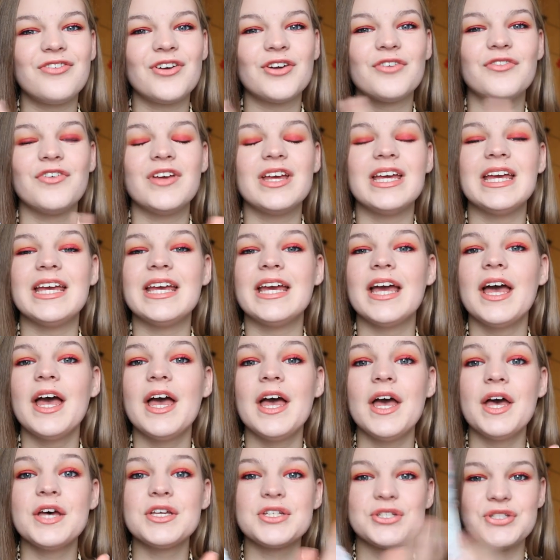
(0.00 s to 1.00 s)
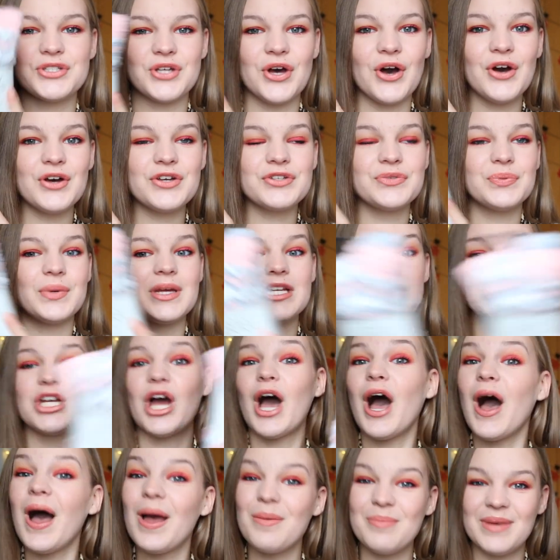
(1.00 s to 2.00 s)
fluffy socks, which
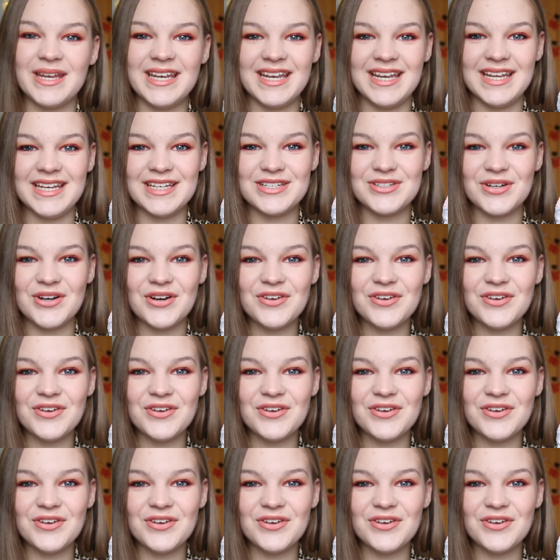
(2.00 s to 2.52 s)
I'm in need